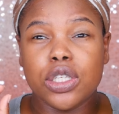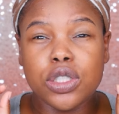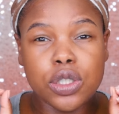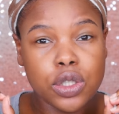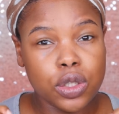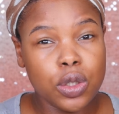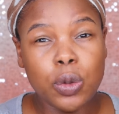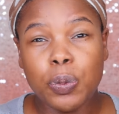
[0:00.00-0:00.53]

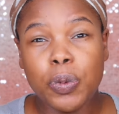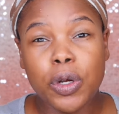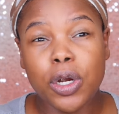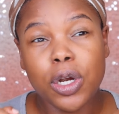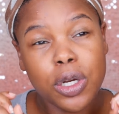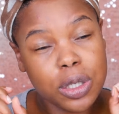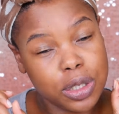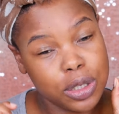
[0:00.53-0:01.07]

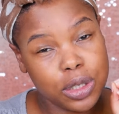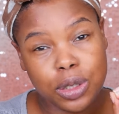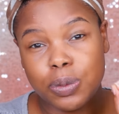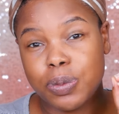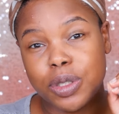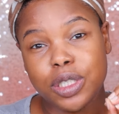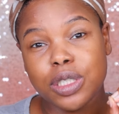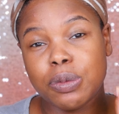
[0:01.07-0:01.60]
super,
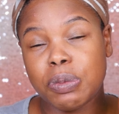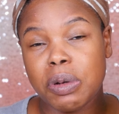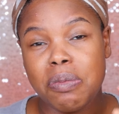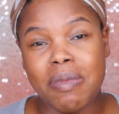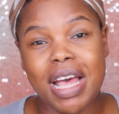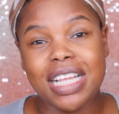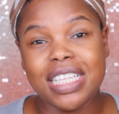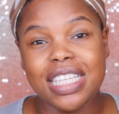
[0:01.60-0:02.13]
super, super
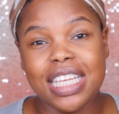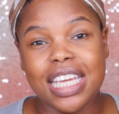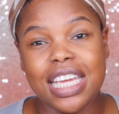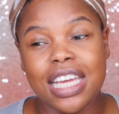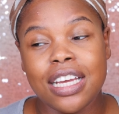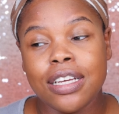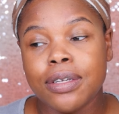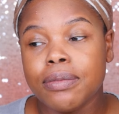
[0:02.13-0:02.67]

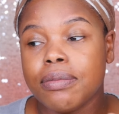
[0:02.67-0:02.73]
messy.